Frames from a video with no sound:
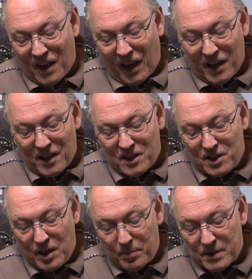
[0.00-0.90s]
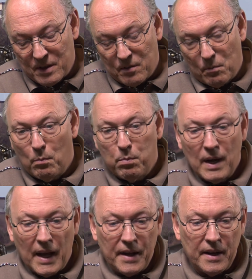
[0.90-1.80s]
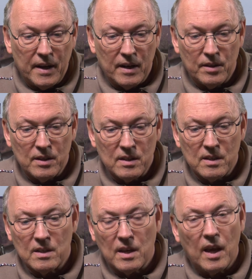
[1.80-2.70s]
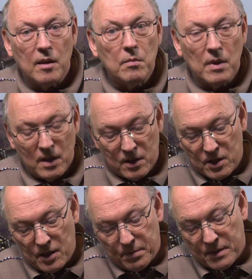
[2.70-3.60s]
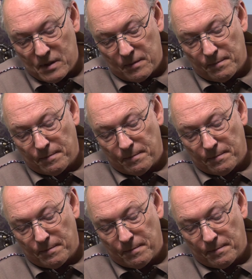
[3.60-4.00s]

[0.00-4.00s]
A Gibson blender. This is Amy Gibson.